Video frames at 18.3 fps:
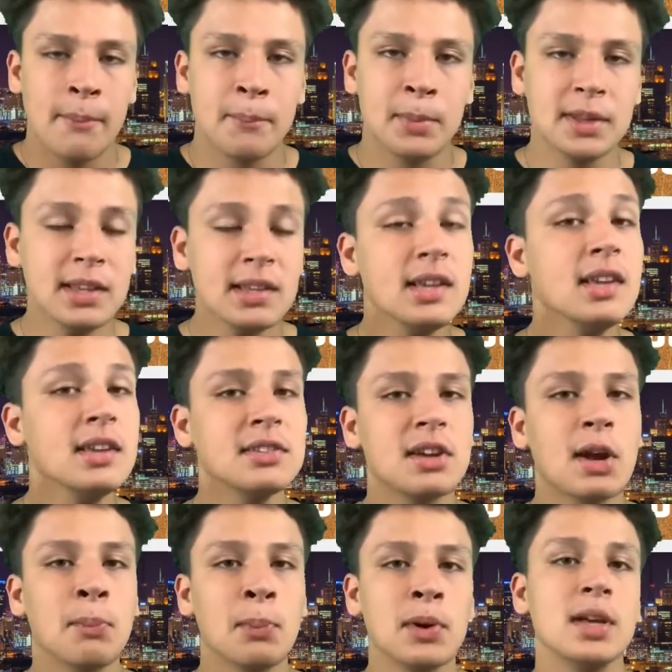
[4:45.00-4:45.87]
But
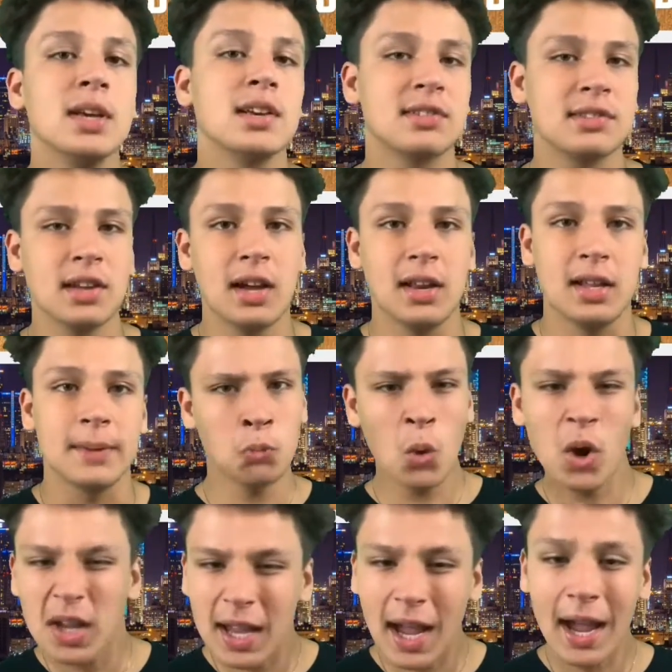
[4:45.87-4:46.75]
these are pretty exciting.
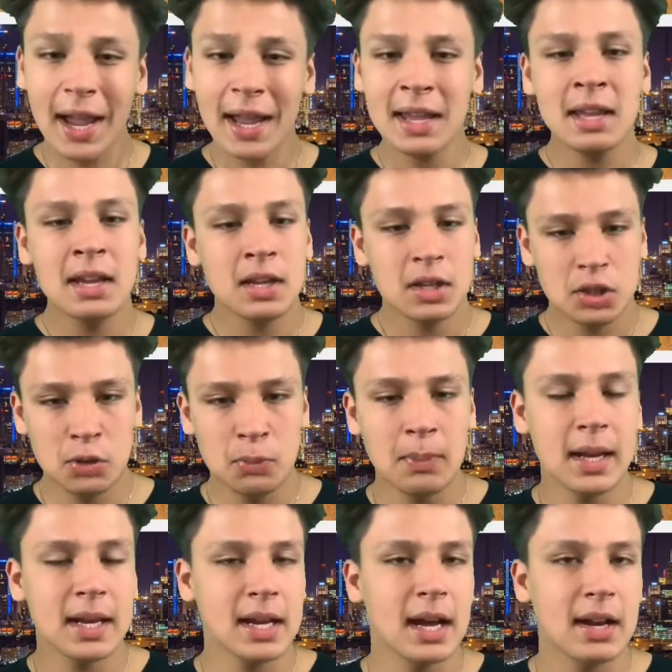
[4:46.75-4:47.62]
One guy you
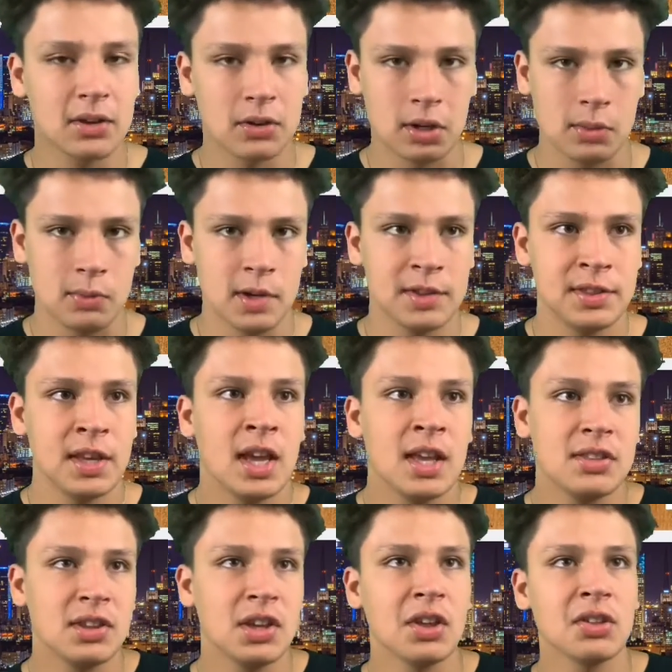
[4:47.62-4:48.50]
may not agree with.
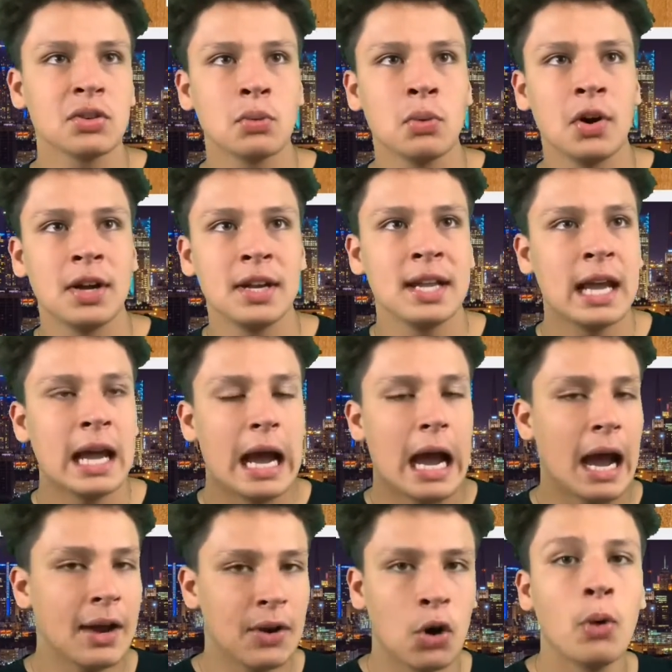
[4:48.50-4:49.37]
The other one
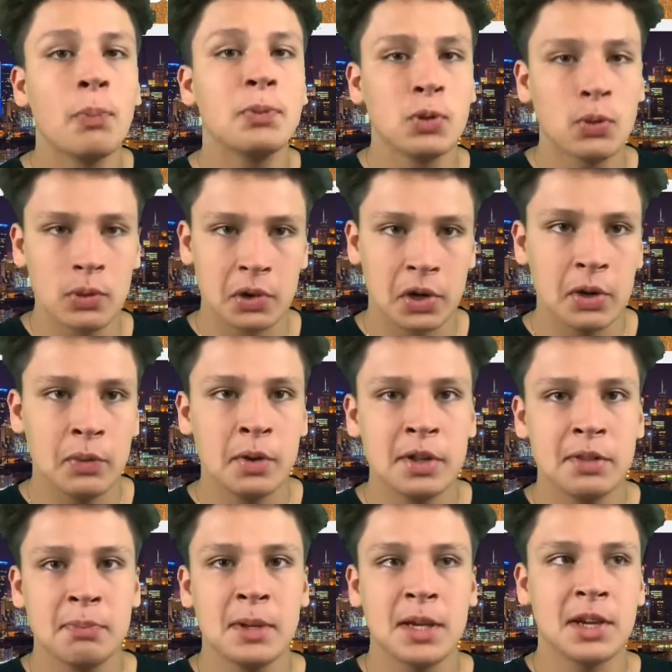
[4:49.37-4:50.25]
I hope you agree
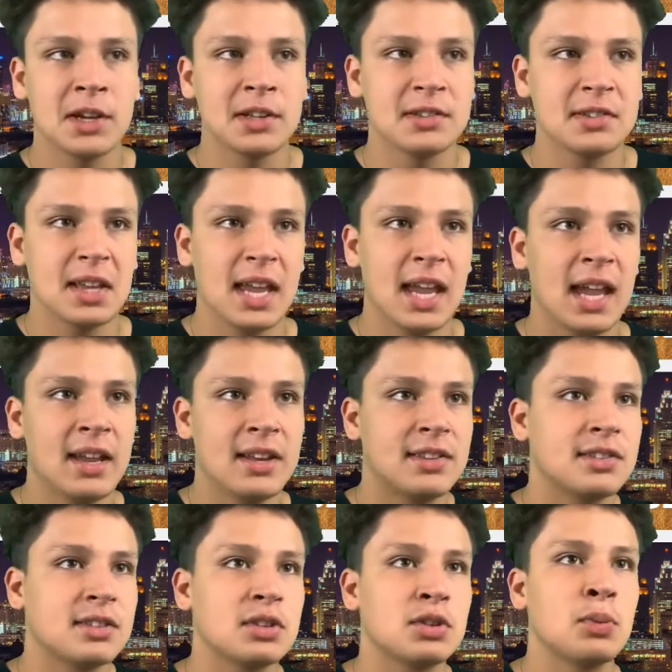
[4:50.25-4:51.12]
with because
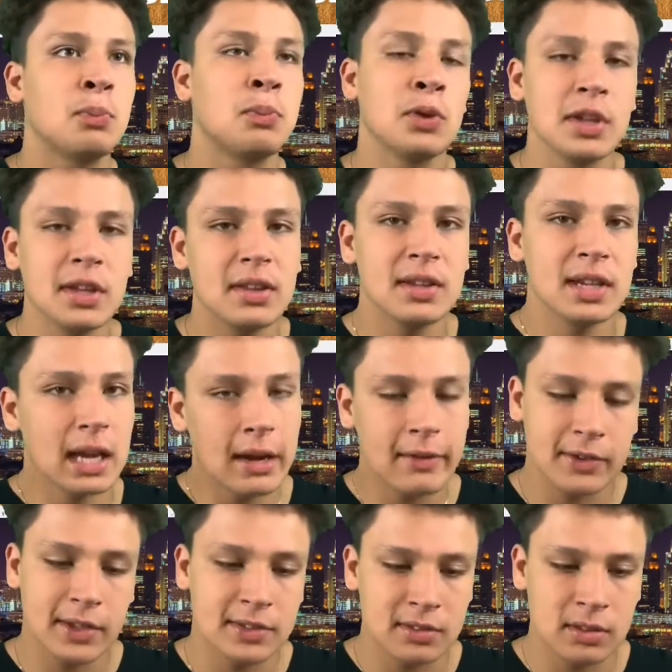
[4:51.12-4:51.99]
it's completely
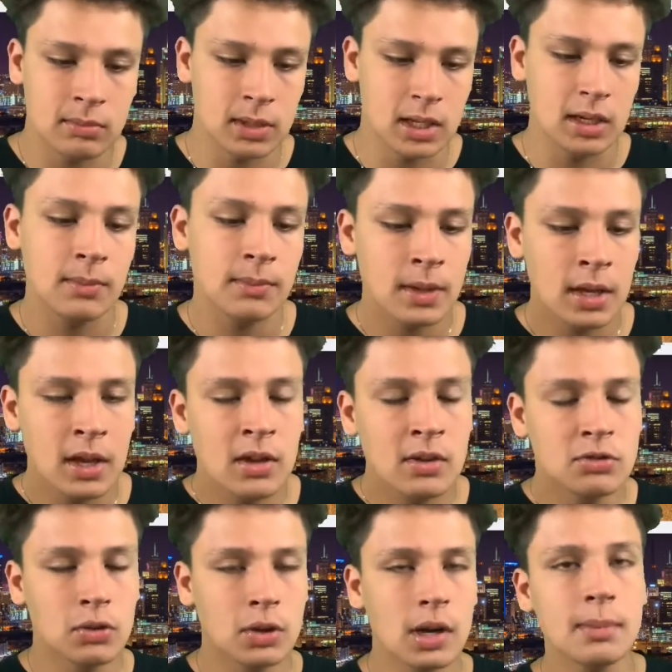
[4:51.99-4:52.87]
obvious to me.
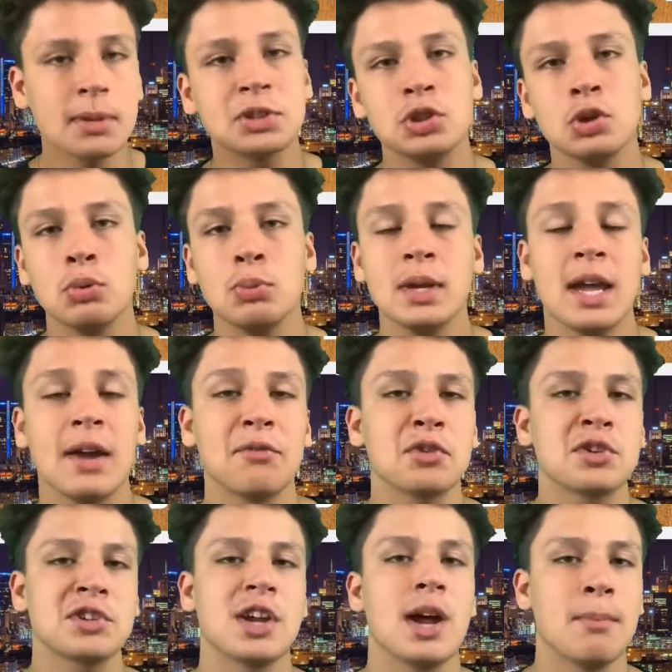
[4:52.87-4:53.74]
So at number 2, we
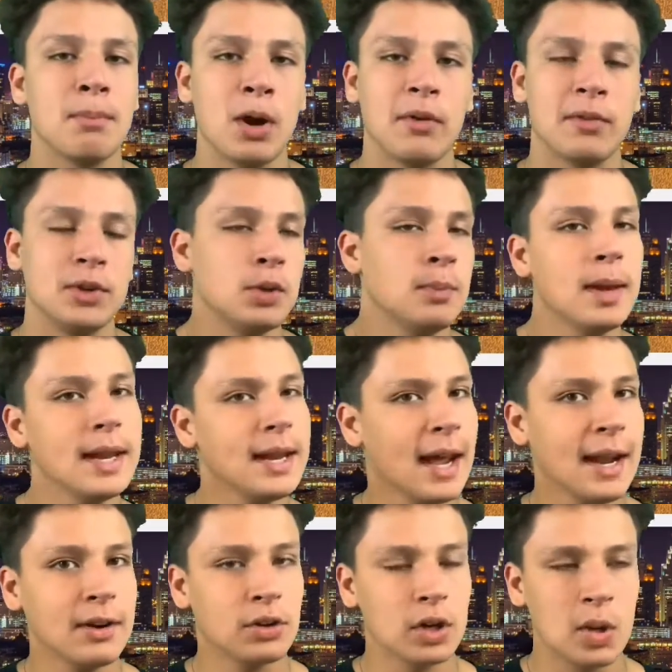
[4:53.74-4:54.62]
have Rashawn Melvin. You may
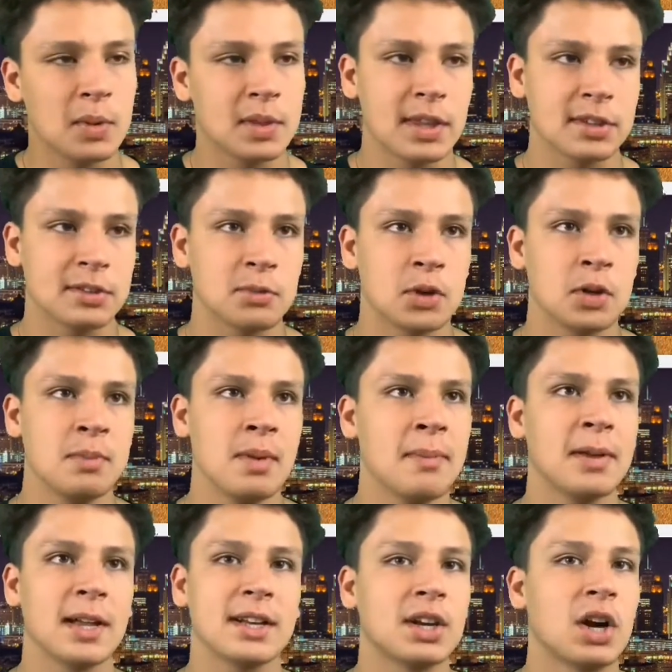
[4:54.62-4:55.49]
not agree with this one. You
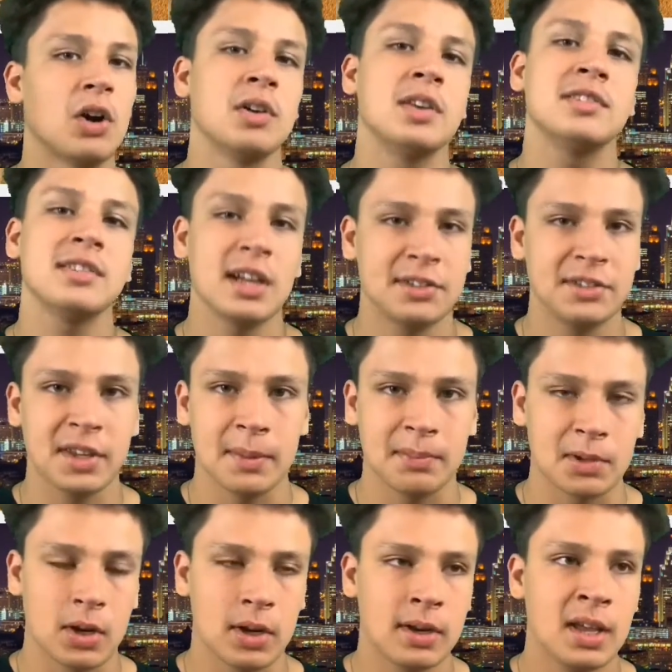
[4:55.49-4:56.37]
may be like, no, he's not
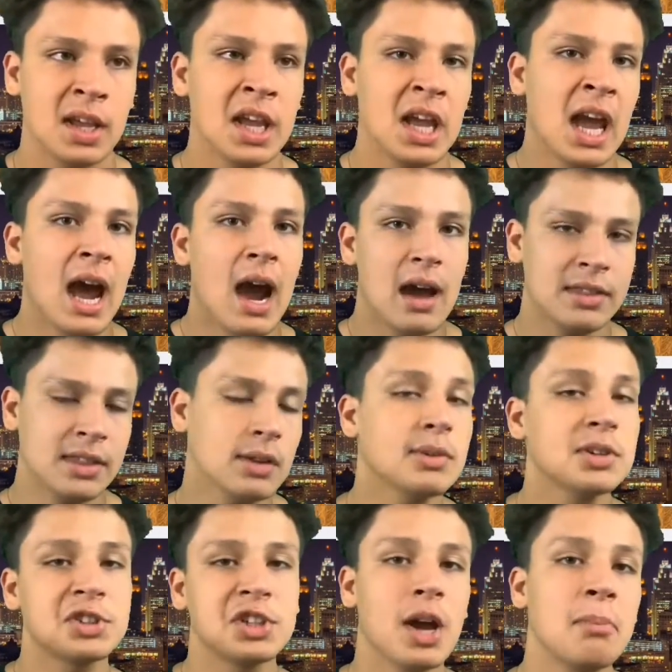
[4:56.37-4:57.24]
slept on. I
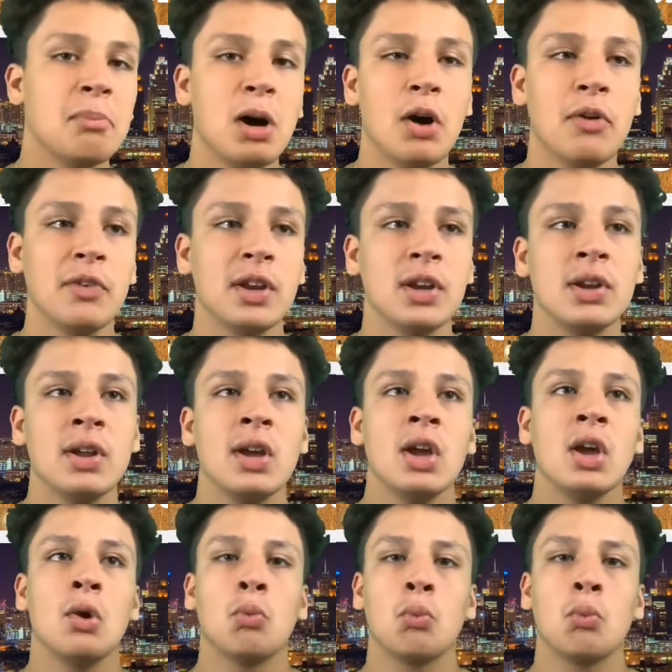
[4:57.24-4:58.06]
think Rashawn Melvin